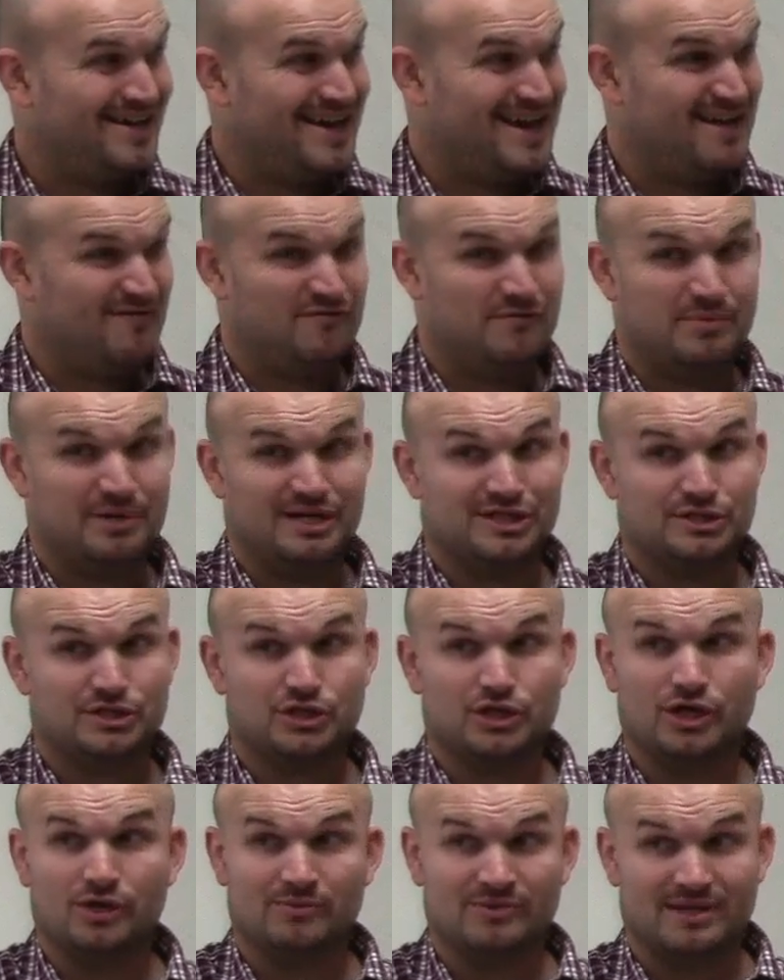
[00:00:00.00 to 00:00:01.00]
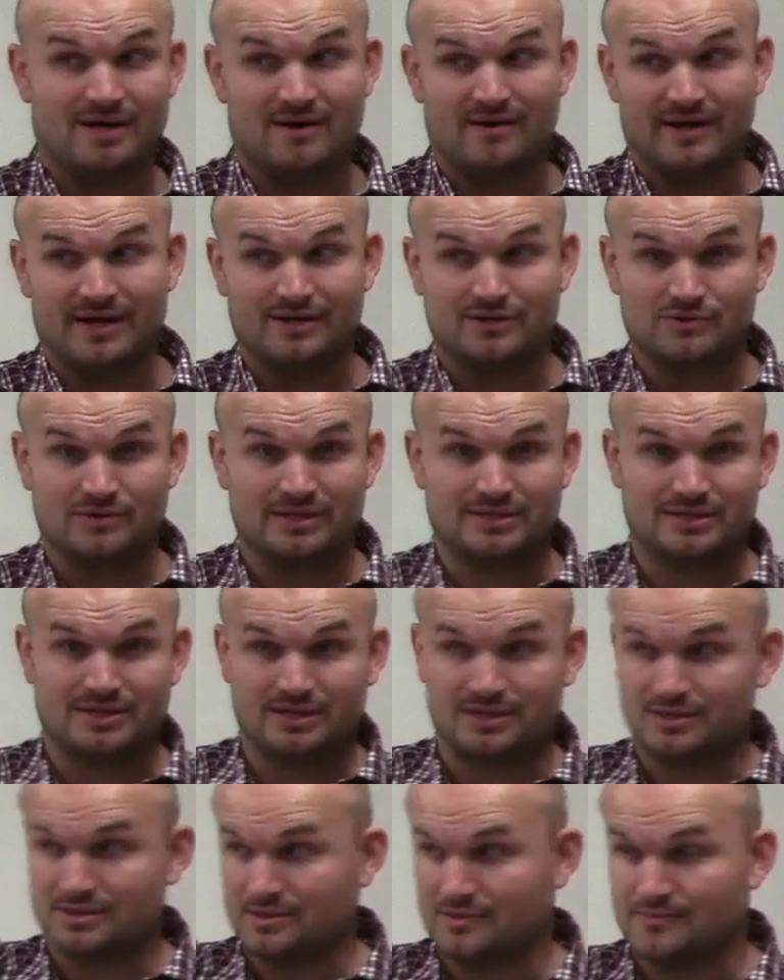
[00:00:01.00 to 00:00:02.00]
Everybody's good with how I got
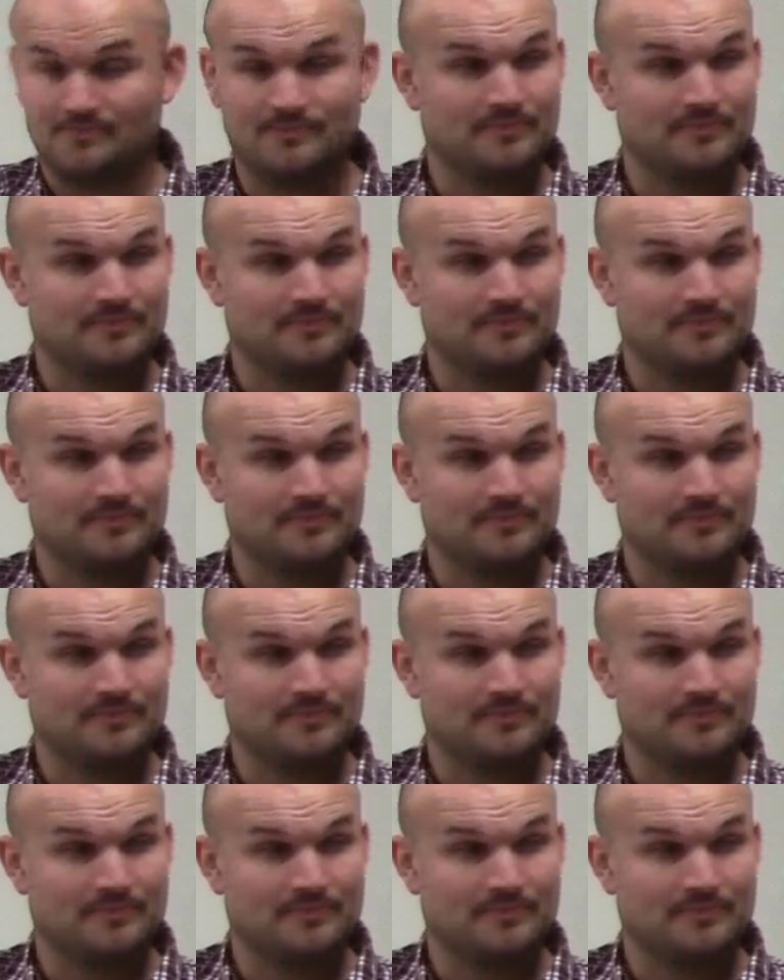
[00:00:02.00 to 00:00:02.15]
26.